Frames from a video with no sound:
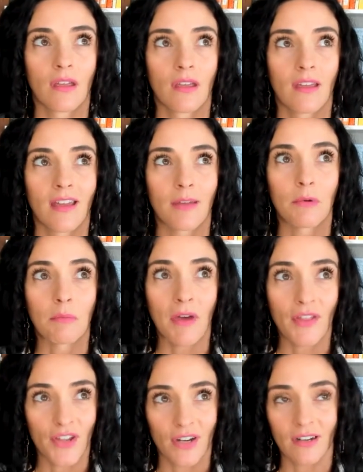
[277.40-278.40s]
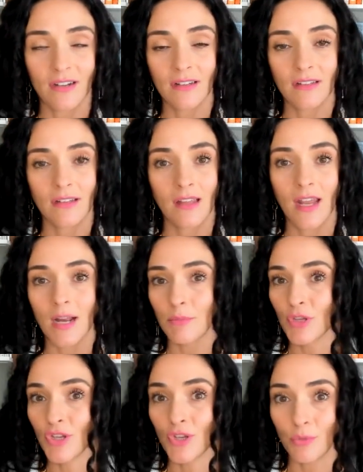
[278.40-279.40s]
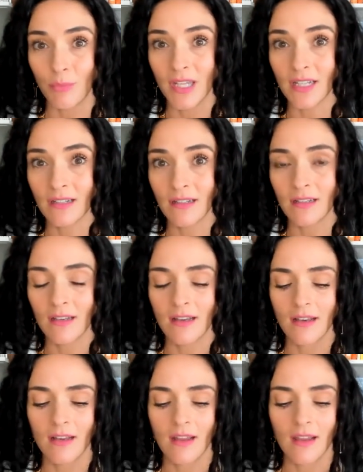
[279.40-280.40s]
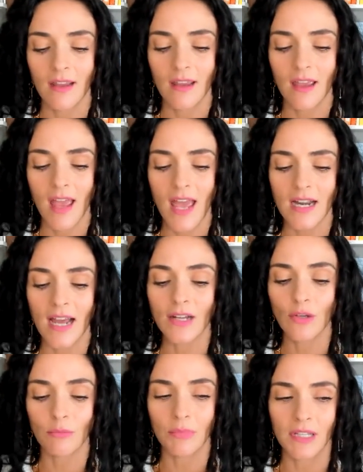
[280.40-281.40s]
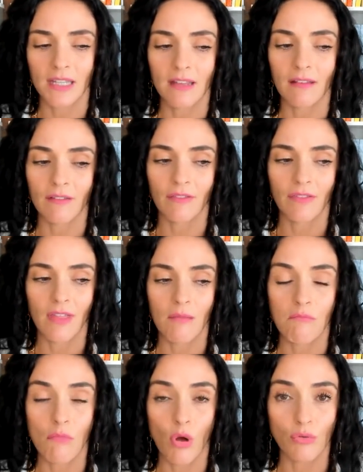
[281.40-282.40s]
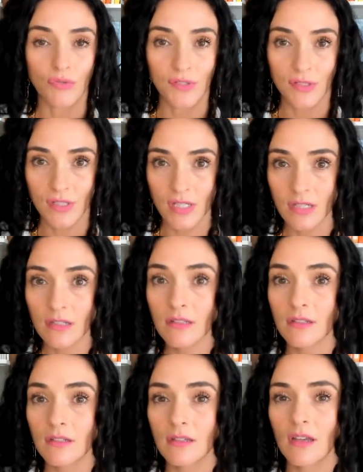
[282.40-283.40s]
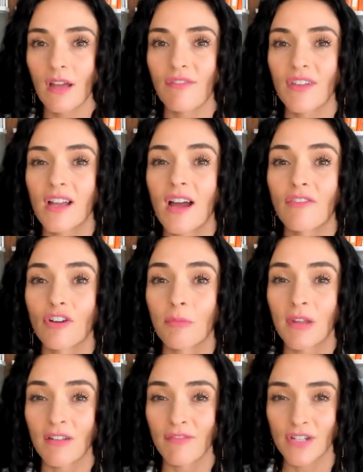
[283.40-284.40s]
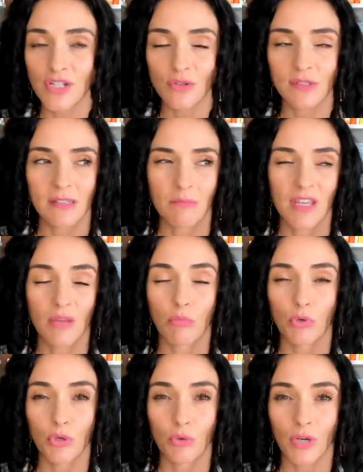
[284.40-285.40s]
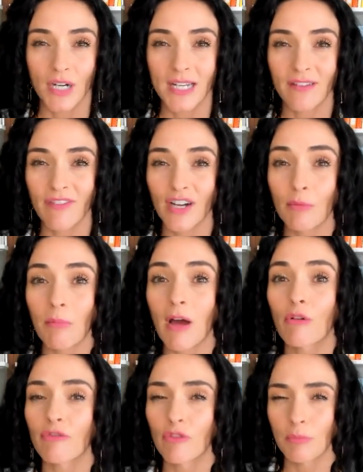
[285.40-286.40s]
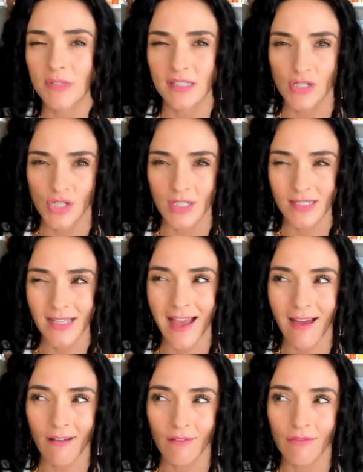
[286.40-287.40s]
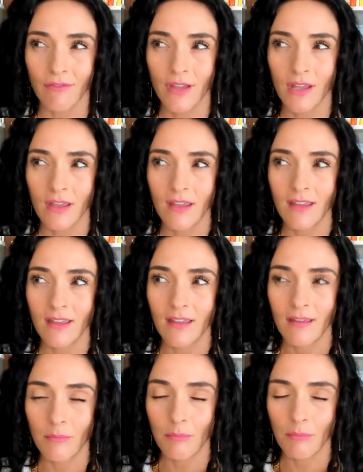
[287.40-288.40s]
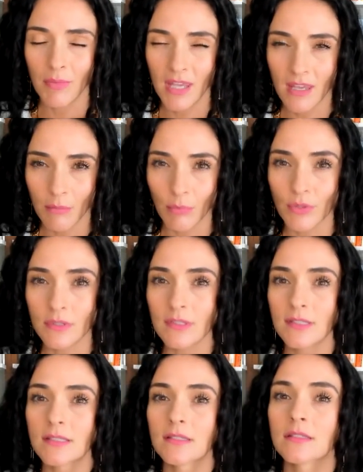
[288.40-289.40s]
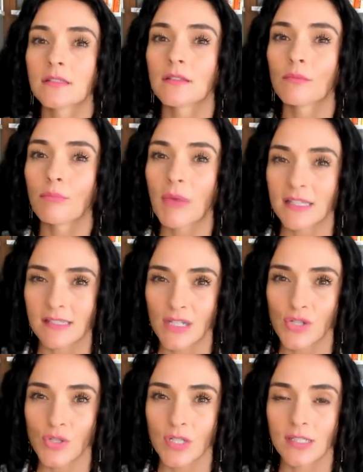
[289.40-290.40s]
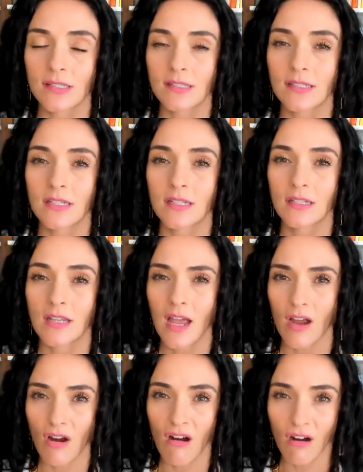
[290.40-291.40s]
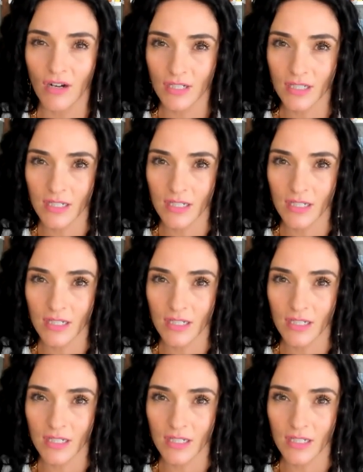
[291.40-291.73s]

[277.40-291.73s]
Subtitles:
I'm a mother and I'm a human. And I don't believe that most of the government officials and people who are in very powerful positions have people's best interest at heart.